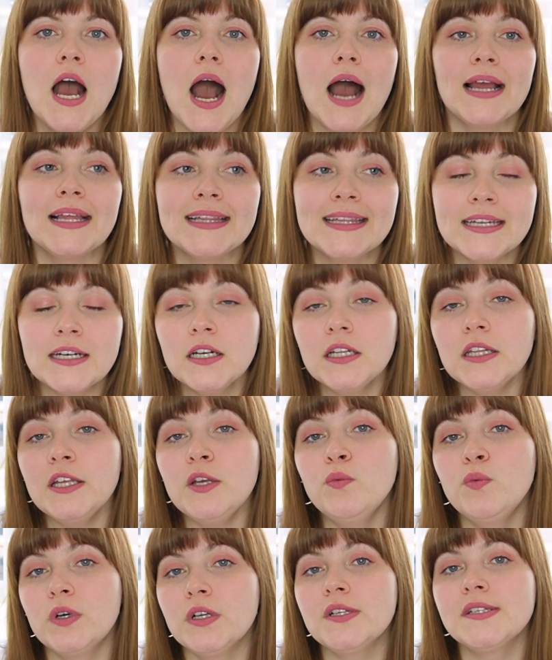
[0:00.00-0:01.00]
I
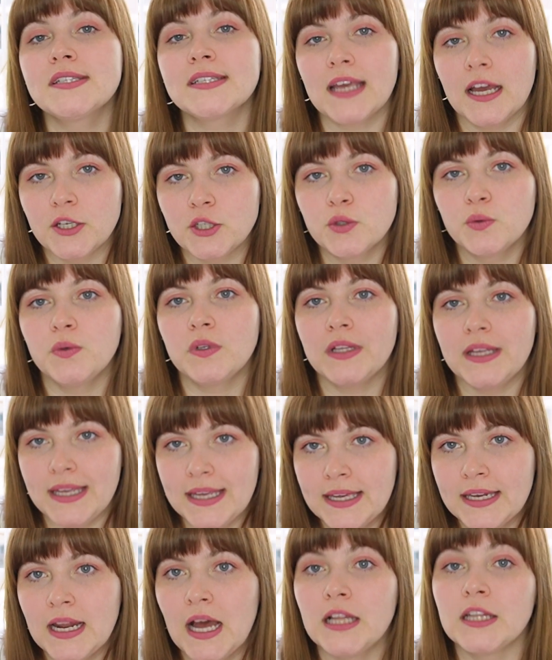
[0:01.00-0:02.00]
literally will schedule
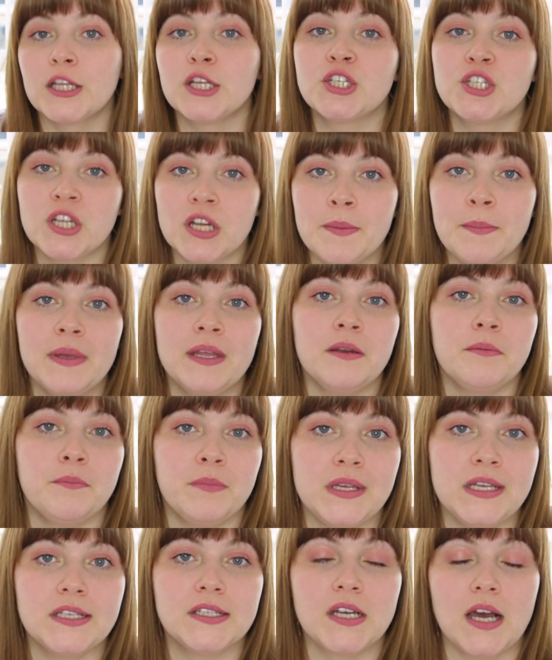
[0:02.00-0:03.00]
in a legitimate
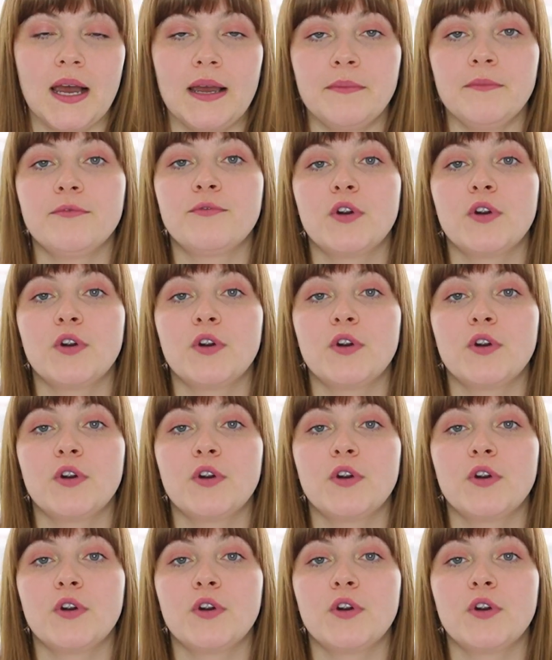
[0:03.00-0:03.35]
me time.